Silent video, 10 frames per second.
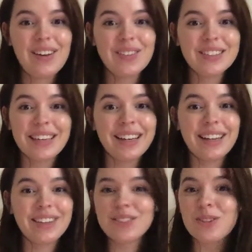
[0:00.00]
was like,
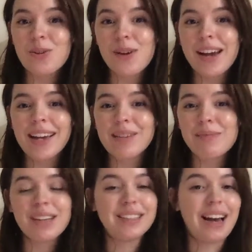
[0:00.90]
there's no way I can
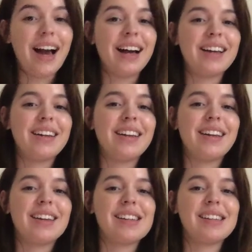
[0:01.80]
be a dad.
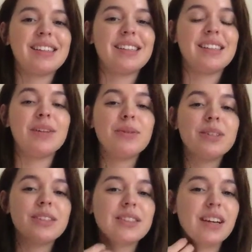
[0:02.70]
And he
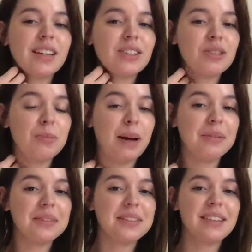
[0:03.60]
was gonna just
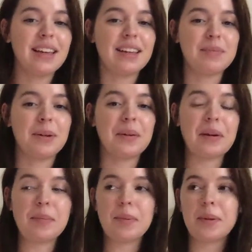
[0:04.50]
bounce. And my
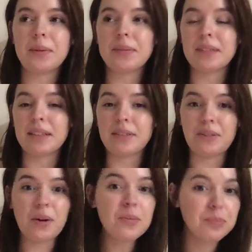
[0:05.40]
grandpa was like,
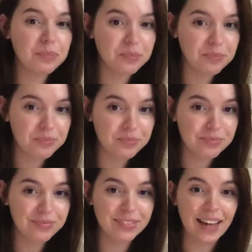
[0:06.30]
nope,
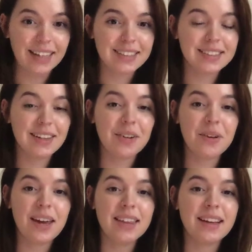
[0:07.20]
that's not
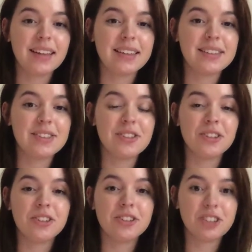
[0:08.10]
okay. That is
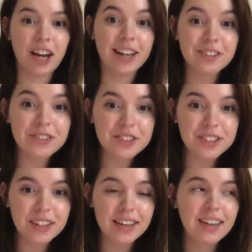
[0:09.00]
your child.
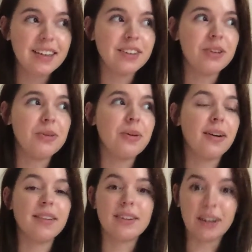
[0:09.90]
You
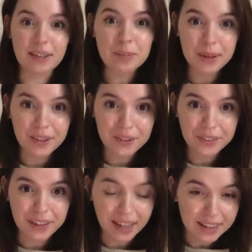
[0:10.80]
are gonna be in her
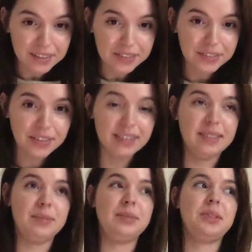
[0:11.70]

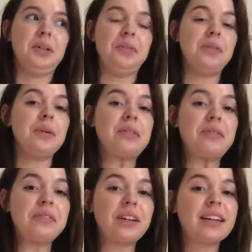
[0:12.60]
life. So if it
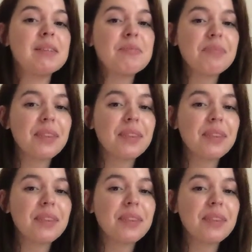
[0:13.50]
wasn't for him,